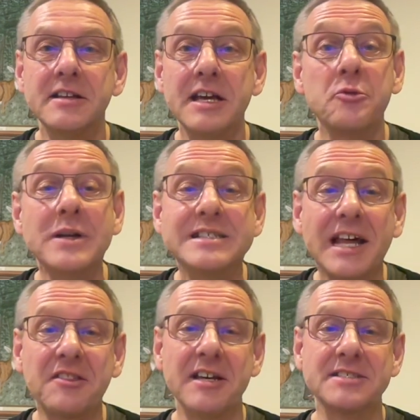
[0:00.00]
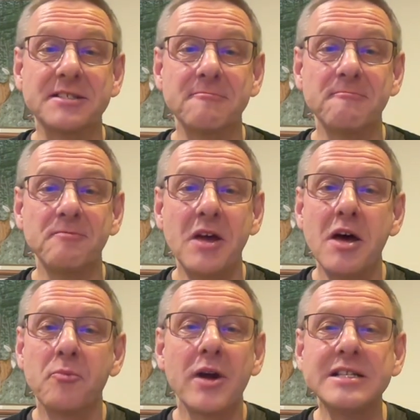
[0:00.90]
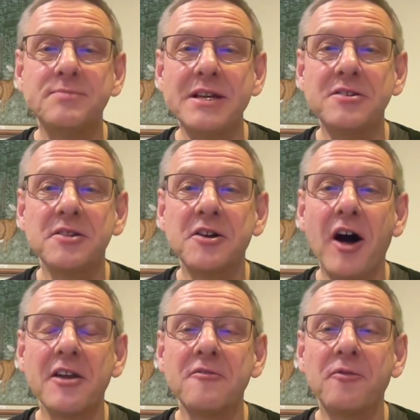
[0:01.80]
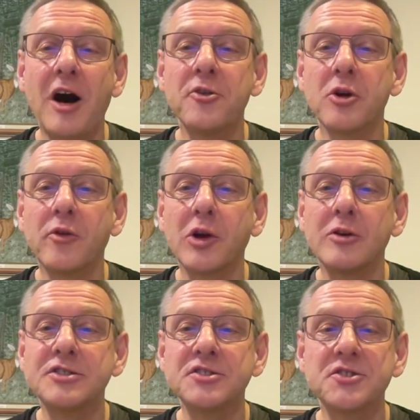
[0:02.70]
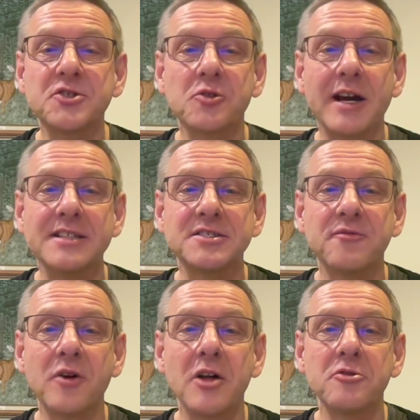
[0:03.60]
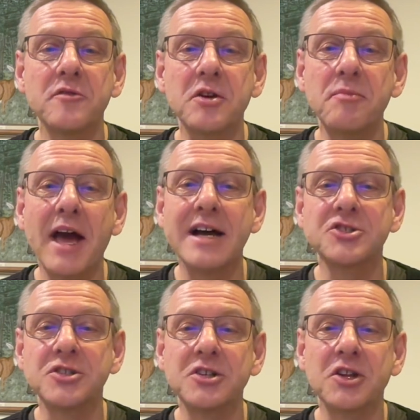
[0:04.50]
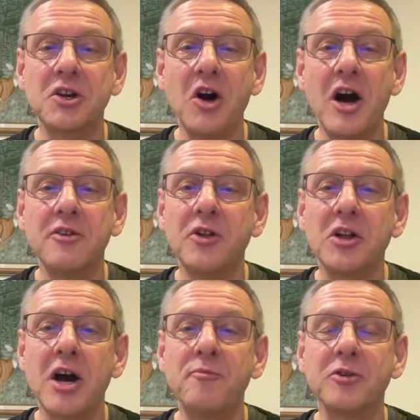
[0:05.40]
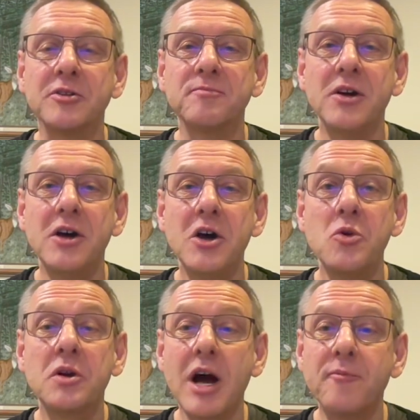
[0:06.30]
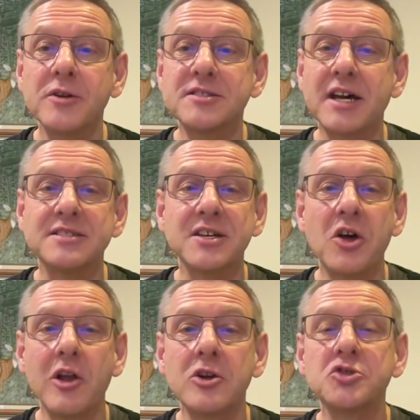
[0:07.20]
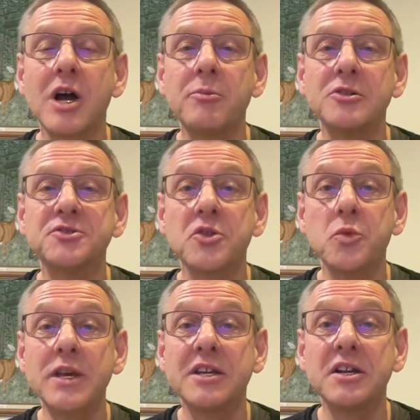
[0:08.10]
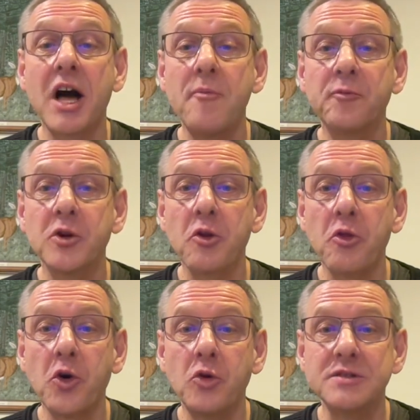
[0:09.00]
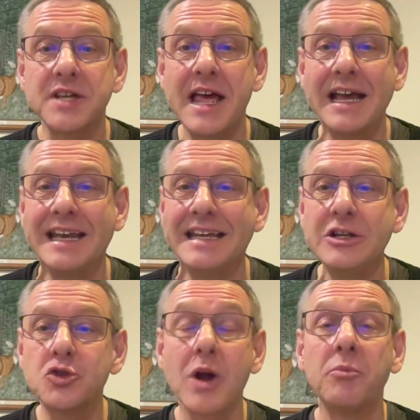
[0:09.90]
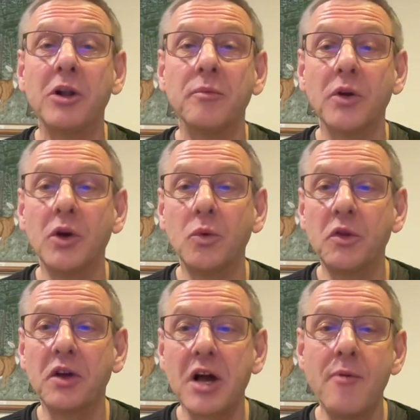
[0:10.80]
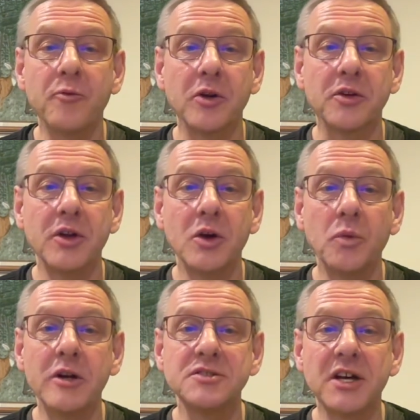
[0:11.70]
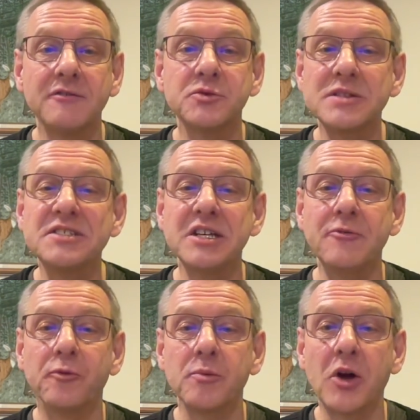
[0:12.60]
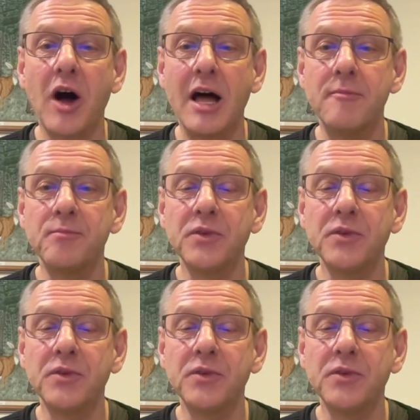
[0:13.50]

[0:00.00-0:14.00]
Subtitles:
It reads like this: Praise be to the God and Father of our Lord Jesus Christ, the Father of compassion and the God of all comfort, who comforts us in all our troubles so that we can comfort those in any trouble with the comfort we ourselves receive from God.